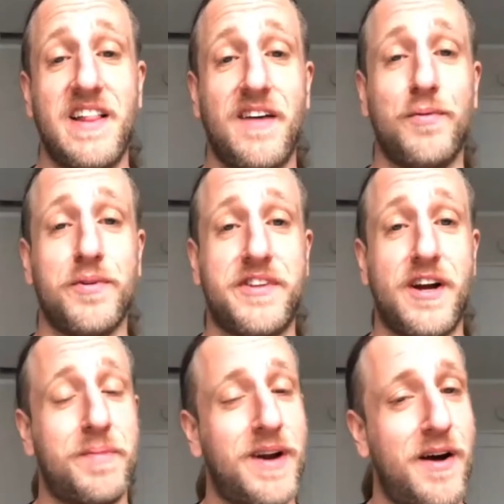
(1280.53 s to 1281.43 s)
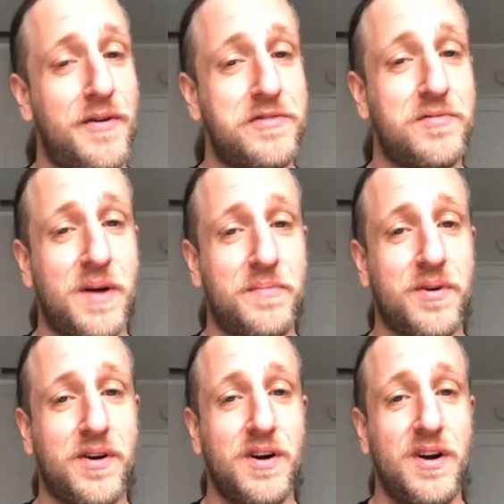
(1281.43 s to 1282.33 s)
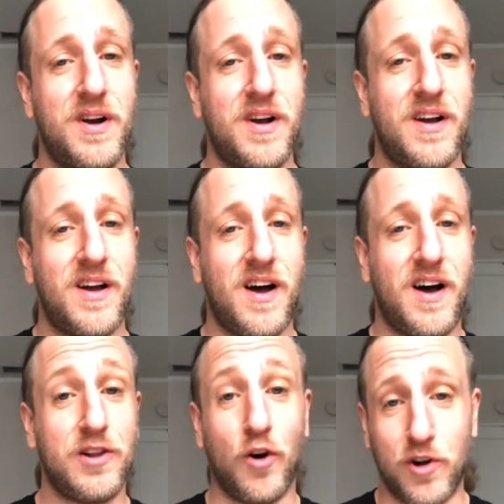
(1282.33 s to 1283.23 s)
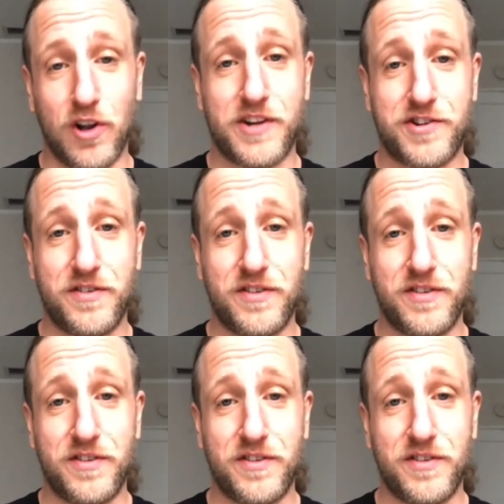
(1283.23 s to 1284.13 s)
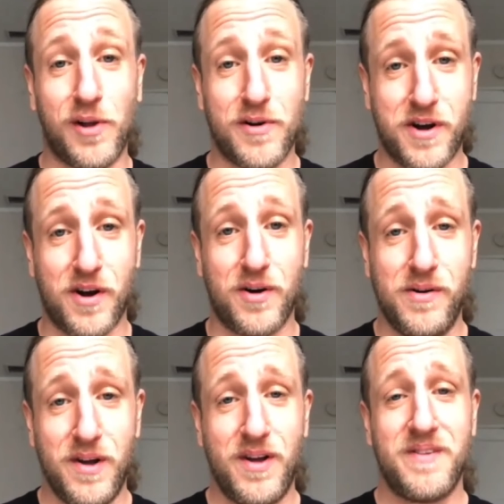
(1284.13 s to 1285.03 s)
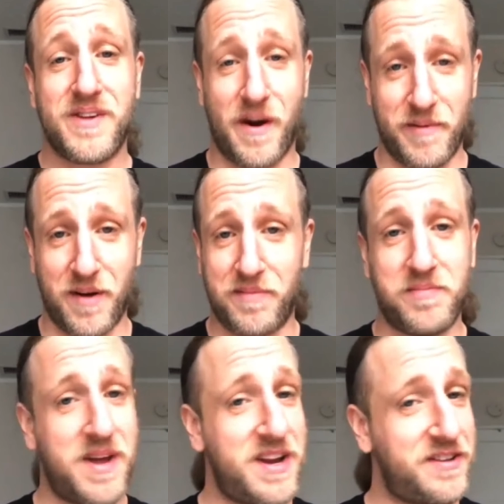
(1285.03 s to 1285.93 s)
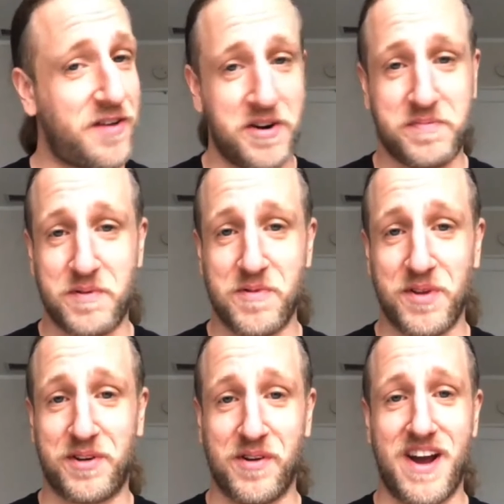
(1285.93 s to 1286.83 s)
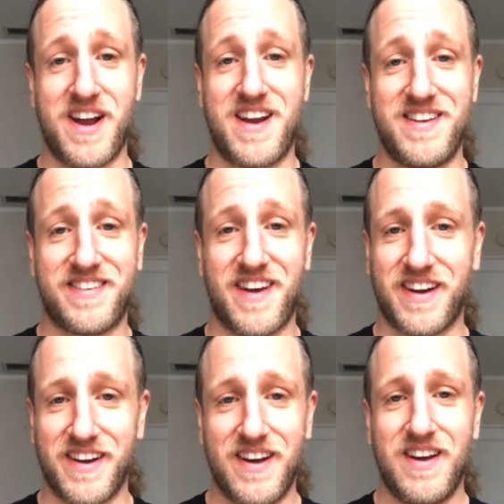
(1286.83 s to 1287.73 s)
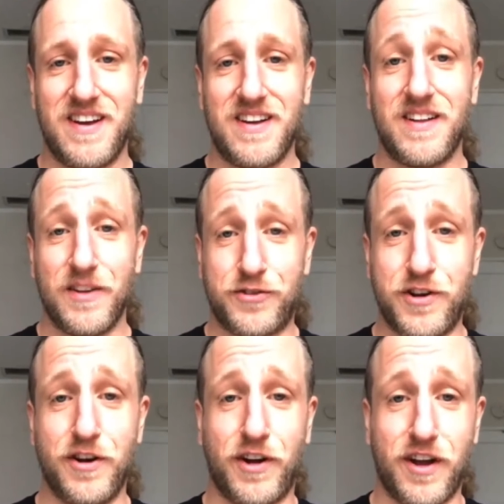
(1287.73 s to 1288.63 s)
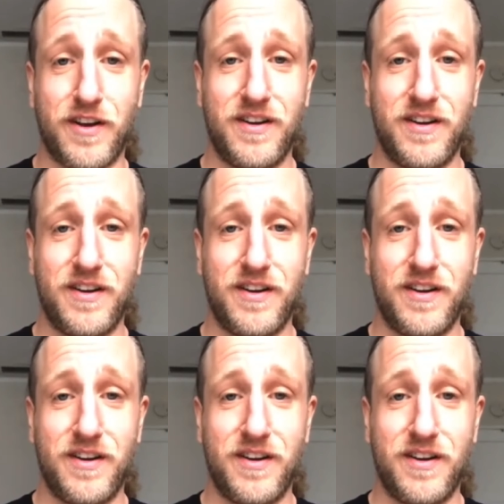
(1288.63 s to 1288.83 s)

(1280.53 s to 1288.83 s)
level was there, but I always remember local legend El Flaco Loco coming up to me, and he's always been really great. And he's like, listen here, kid,